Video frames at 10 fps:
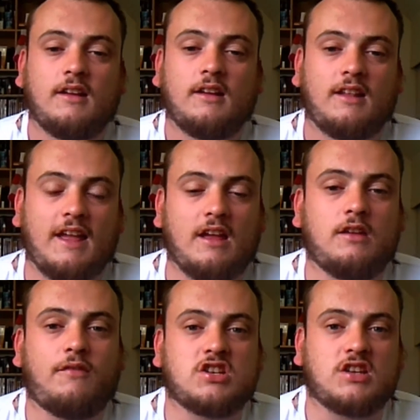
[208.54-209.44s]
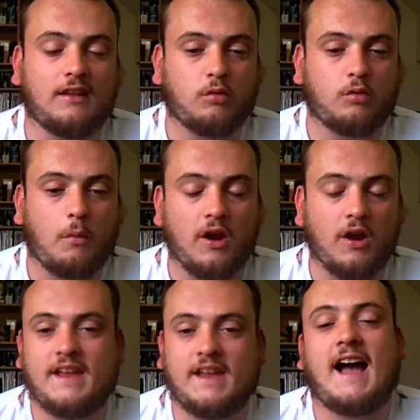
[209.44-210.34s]
Like, you eventually get to a point
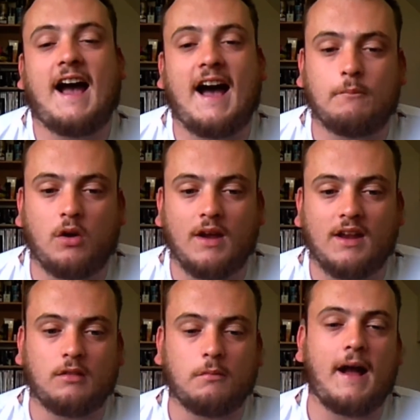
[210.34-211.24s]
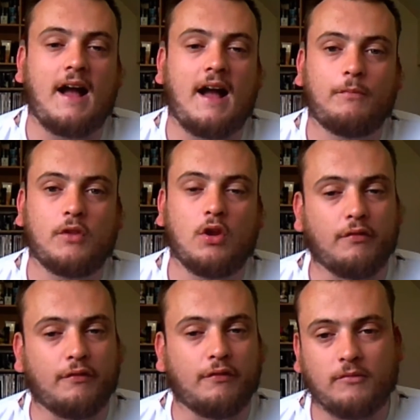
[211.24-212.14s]
where you can't add more weight to the bar, and
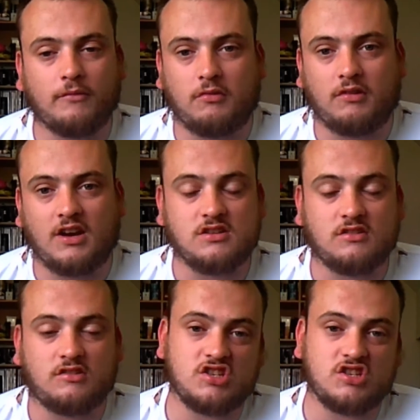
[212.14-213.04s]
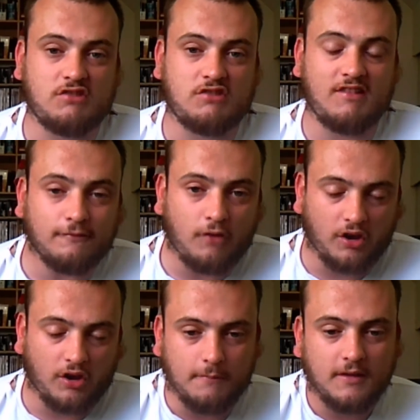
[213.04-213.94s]
other forms of progression, such as increasing
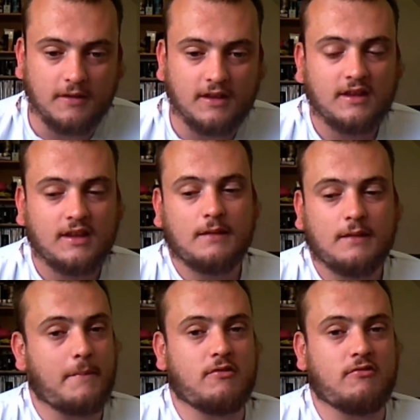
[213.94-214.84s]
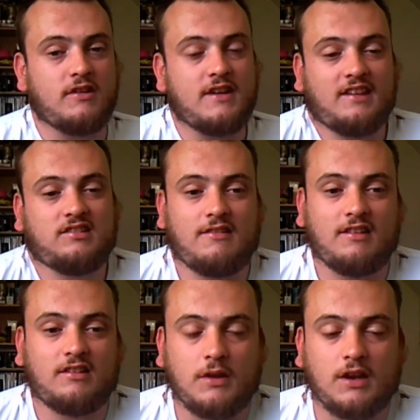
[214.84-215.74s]
volume, might be necessary
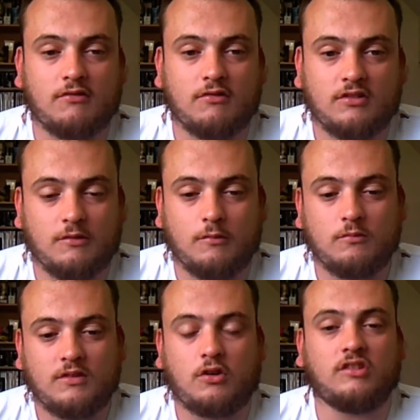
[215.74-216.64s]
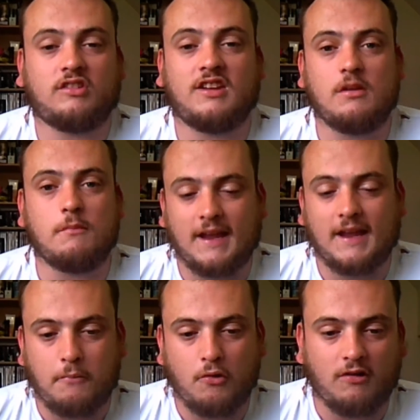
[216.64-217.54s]
to continue
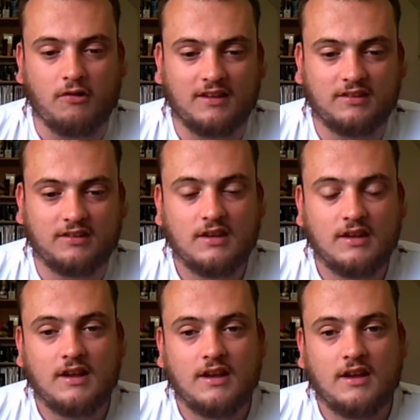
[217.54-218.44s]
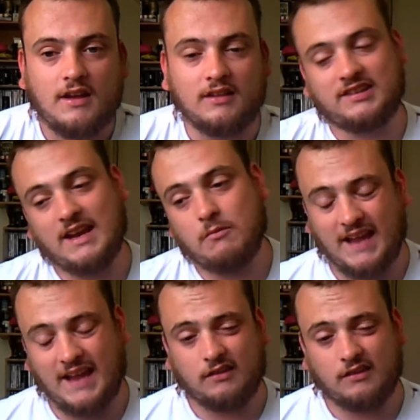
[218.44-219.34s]
making progress. And same with the
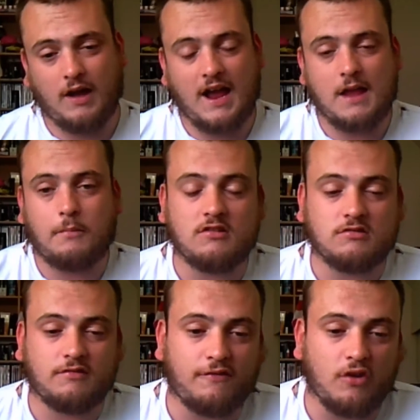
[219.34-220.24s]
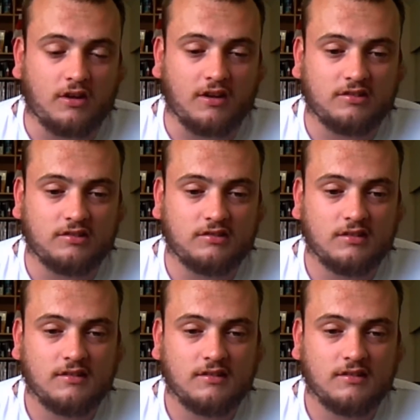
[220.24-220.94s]
guys who are hypertrophy focused.